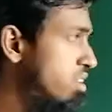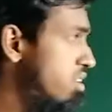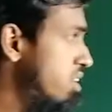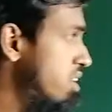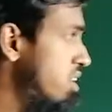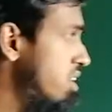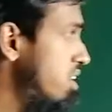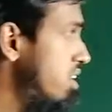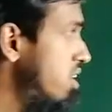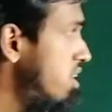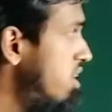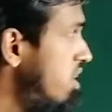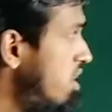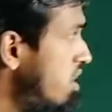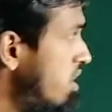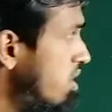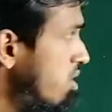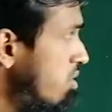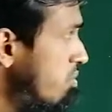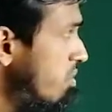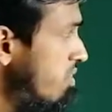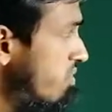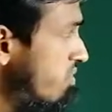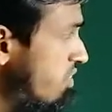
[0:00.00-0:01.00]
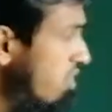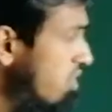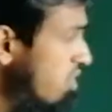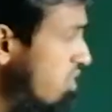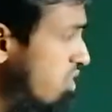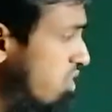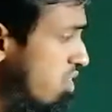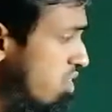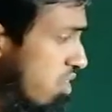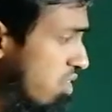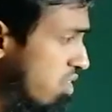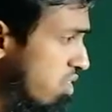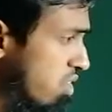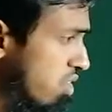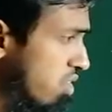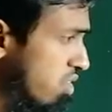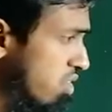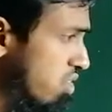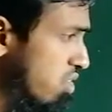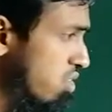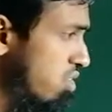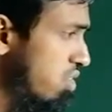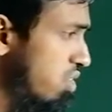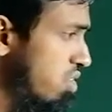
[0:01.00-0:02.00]
Okay, before
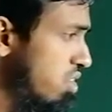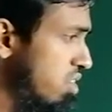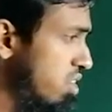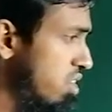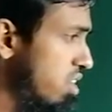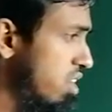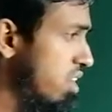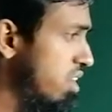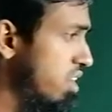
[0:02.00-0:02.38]
go to